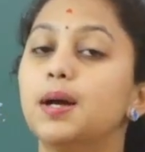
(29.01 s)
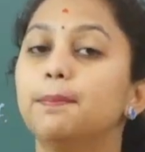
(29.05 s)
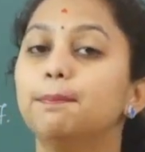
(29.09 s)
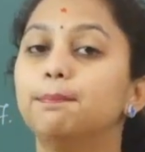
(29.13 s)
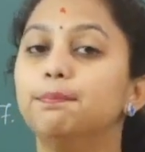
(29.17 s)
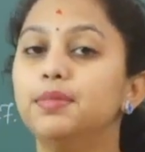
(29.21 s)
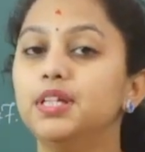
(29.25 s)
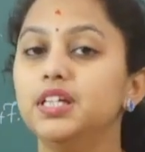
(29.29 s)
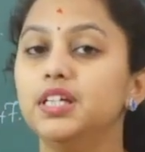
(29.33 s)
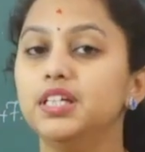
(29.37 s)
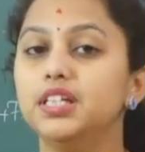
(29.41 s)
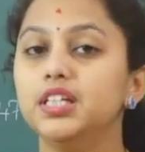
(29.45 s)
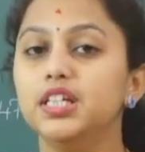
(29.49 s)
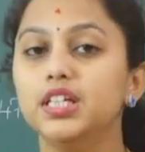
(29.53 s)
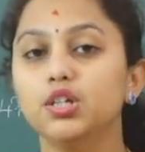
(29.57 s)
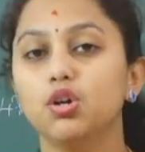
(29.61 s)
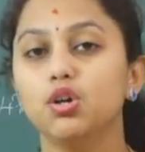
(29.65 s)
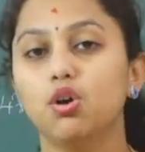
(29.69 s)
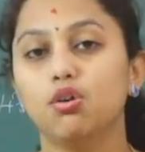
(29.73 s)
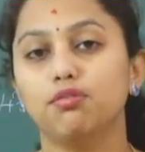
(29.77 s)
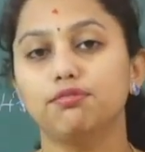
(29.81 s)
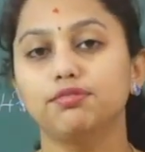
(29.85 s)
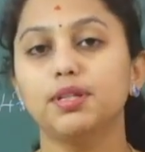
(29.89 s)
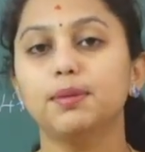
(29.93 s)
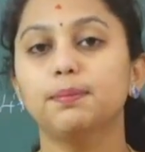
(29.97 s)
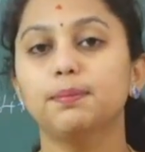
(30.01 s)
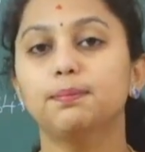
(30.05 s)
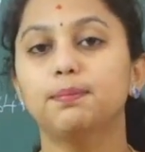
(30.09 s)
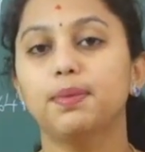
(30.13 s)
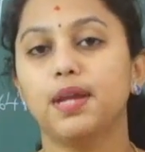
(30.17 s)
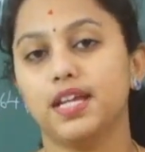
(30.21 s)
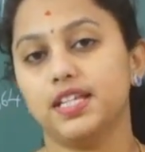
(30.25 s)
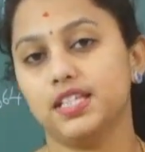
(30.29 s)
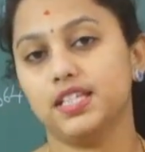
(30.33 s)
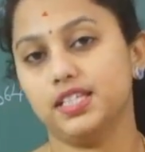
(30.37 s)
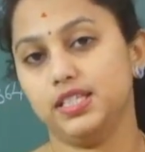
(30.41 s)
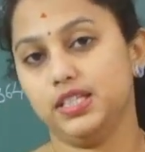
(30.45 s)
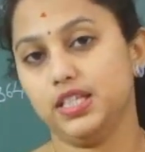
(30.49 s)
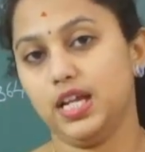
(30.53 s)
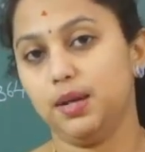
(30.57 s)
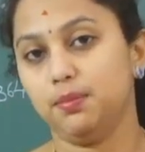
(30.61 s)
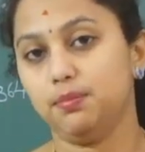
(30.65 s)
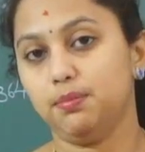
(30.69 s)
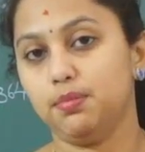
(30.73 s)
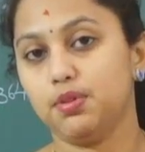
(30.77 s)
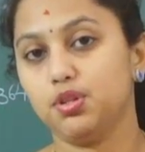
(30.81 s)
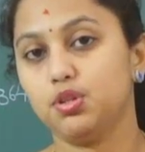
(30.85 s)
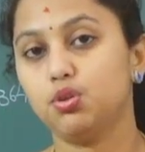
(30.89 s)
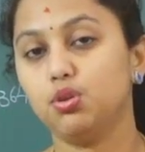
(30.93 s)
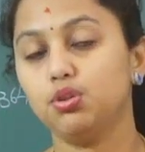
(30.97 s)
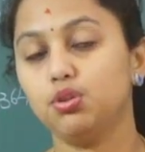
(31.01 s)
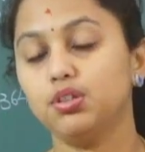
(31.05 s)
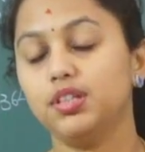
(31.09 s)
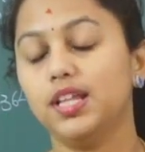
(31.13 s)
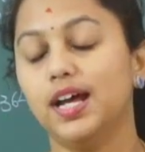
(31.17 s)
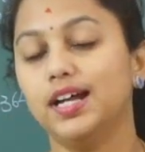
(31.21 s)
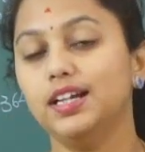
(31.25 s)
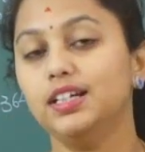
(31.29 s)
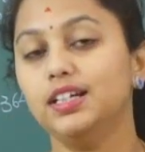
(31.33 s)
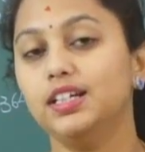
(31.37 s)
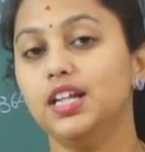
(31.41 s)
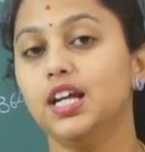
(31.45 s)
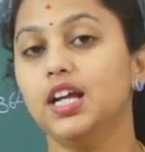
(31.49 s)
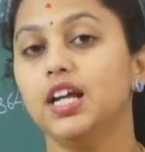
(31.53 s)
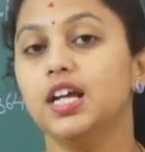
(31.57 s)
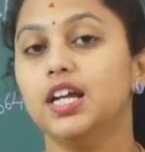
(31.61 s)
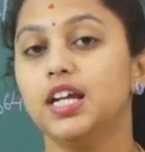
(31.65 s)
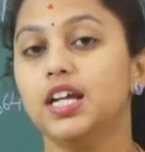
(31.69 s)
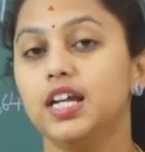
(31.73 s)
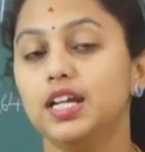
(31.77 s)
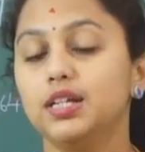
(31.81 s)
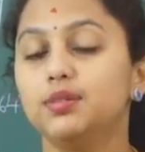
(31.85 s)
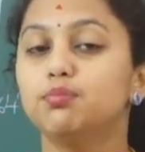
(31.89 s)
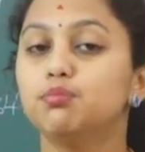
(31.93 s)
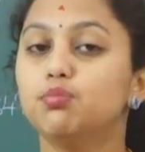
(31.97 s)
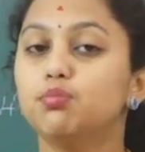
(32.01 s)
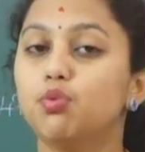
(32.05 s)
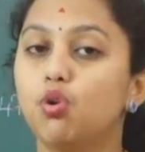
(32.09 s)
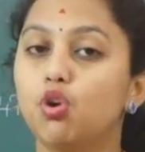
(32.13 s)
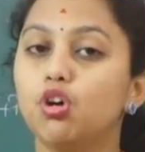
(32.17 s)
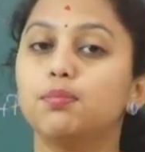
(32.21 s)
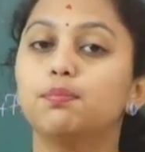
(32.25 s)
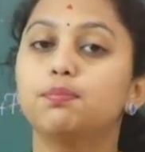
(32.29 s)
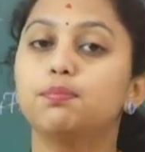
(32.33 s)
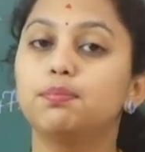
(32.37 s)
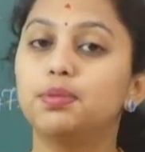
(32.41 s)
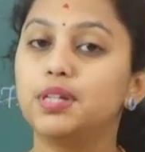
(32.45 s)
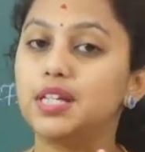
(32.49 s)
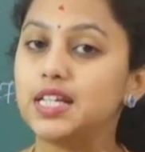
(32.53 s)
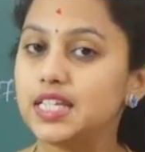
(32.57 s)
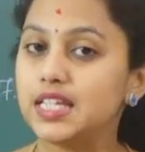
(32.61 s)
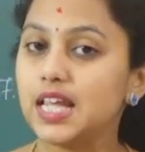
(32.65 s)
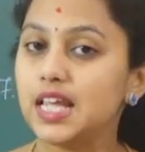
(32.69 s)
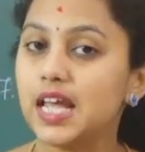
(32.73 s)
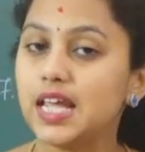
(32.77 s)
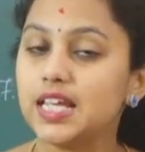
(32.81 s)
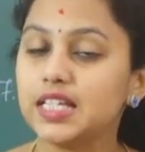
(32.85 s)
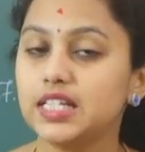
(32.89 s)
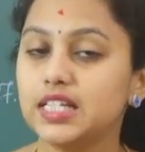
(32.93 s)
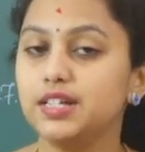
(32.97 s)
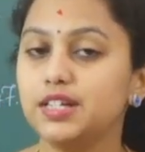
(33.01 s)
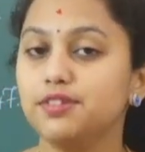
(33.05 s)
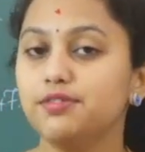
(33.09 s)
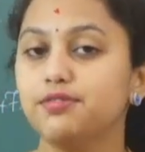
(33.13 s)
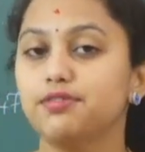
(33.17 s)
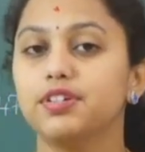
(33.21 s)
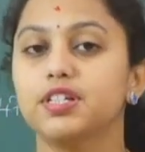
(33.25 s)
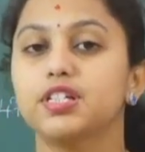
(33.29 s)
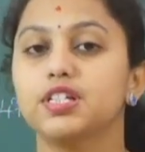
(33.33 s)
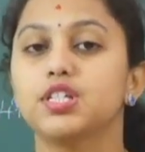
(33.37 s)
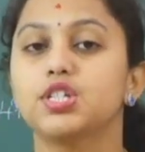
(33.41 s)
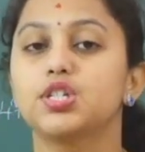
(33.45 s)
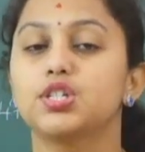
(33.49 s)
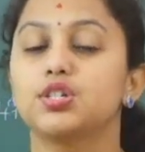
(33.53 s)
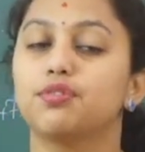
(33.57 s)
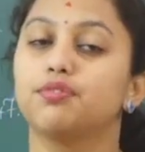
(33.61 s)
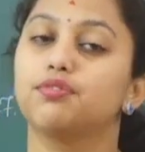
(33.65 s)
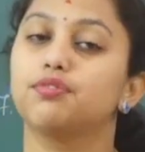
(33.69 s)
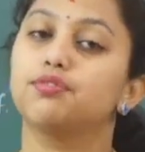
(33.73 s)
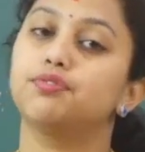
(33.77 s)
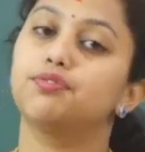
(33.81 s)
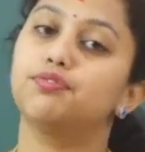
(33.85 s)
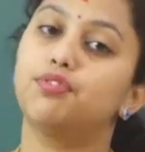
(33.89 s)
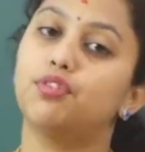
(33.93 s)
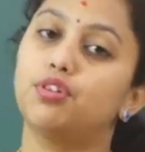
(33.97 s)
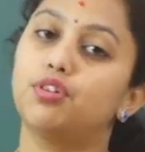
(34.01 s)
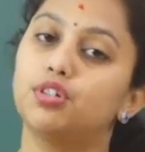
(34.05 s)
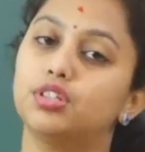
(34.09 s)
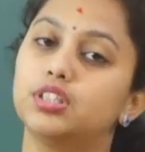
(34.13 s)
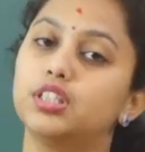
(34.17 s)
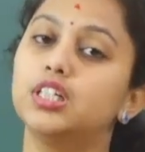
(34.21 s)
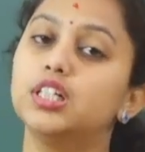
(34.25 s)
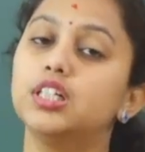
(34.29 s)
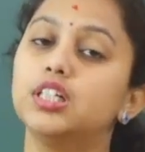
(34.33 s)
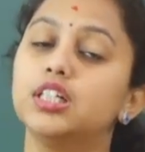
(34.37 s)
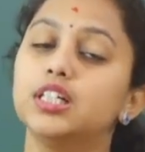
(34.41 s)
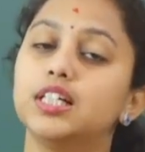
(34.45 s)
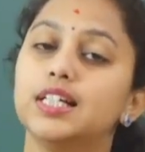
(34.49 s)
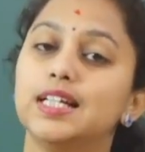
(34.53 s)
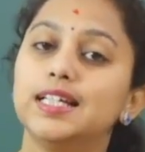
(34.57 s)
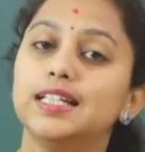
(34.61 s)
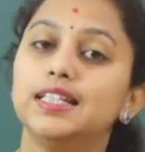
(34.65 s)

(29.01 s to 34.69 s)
meaning of the base type so that it more precisely fits for the